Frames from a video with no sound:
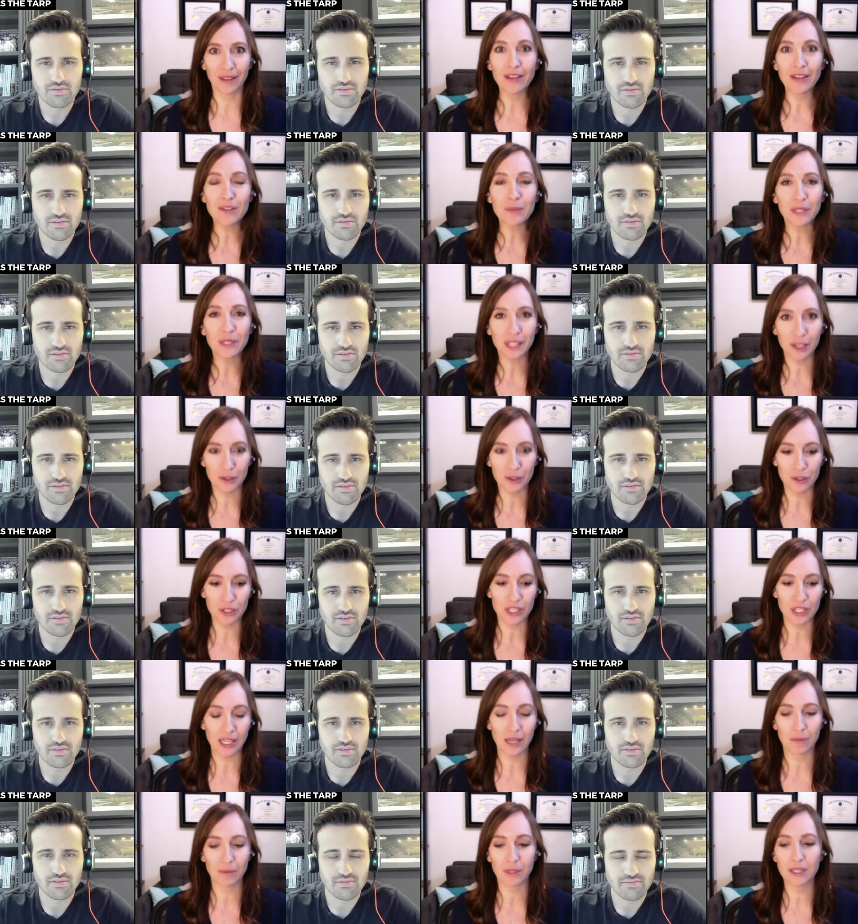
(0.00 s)
Speaker 1: intimately
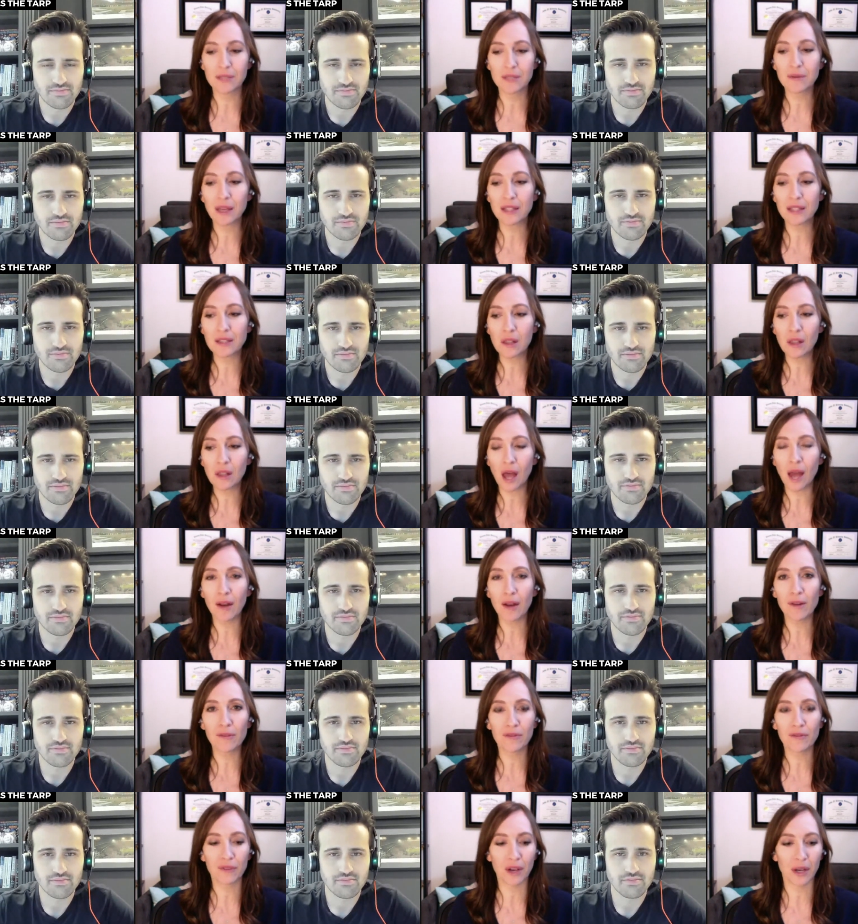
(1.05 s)
understand. But it's it's a lot
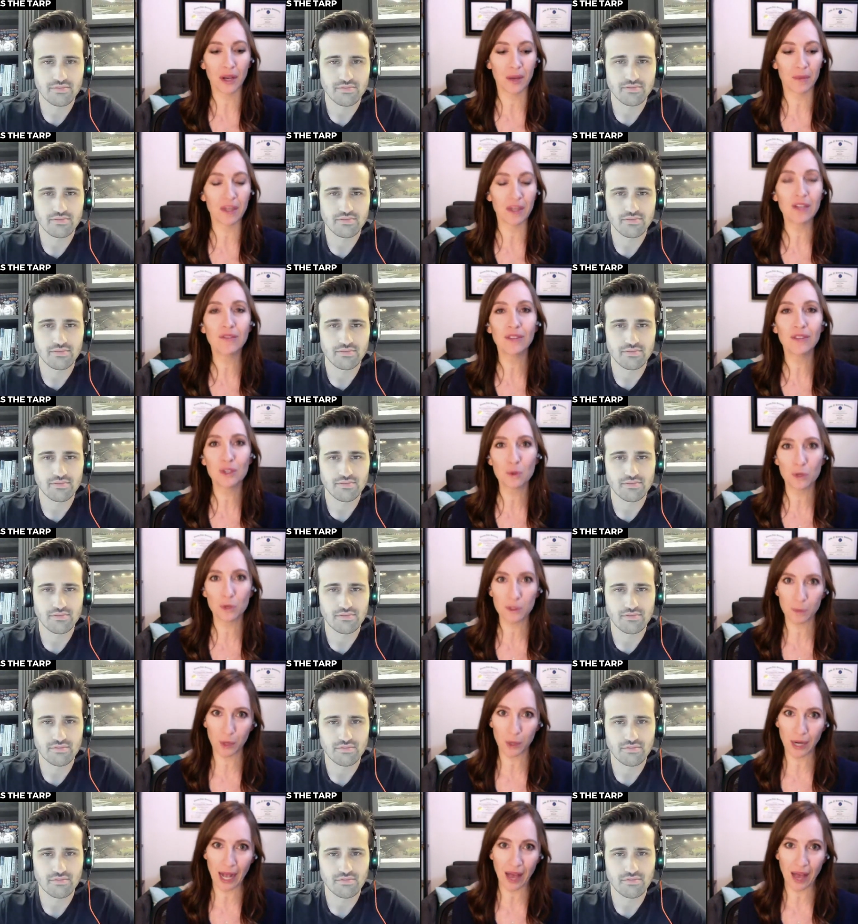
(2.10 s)
of um, individual sport